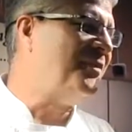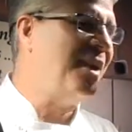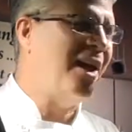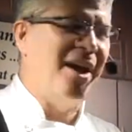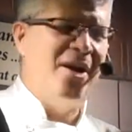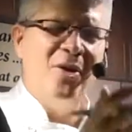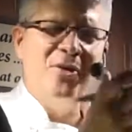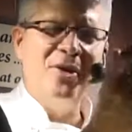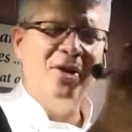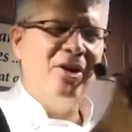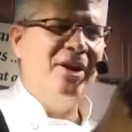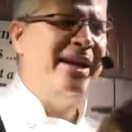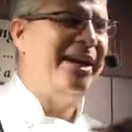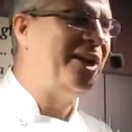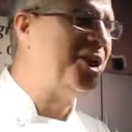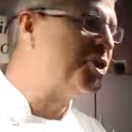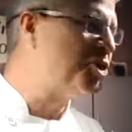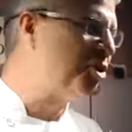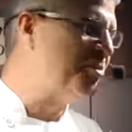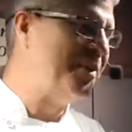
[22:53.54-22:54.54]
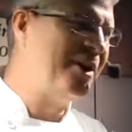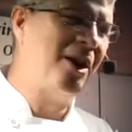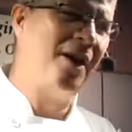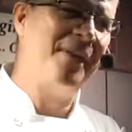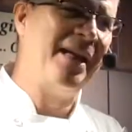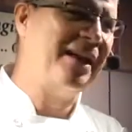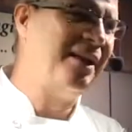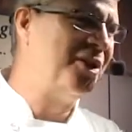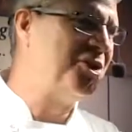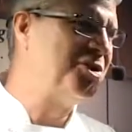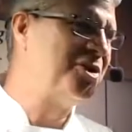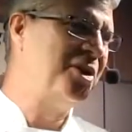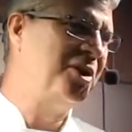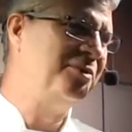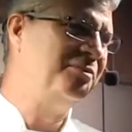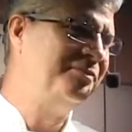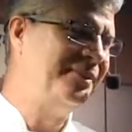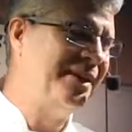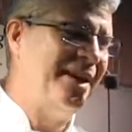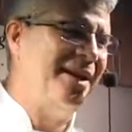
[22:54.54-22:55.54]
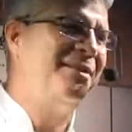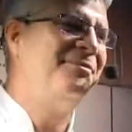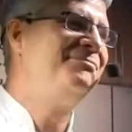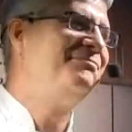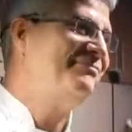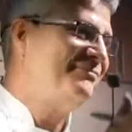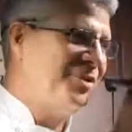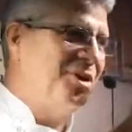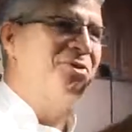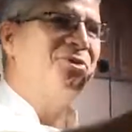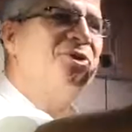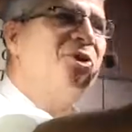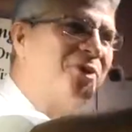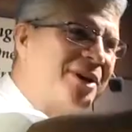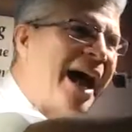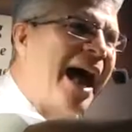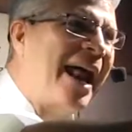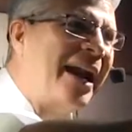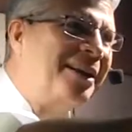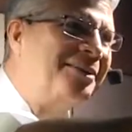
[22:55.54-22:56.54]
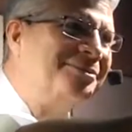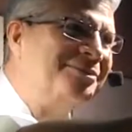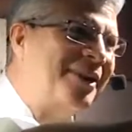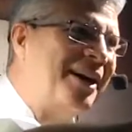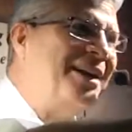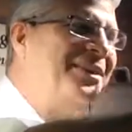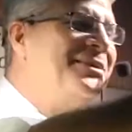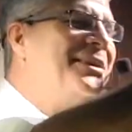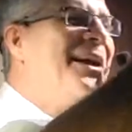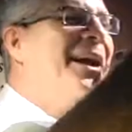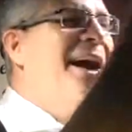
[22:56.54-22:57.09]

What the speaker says: I know the cleaning should be on that list too, and you still got it, right?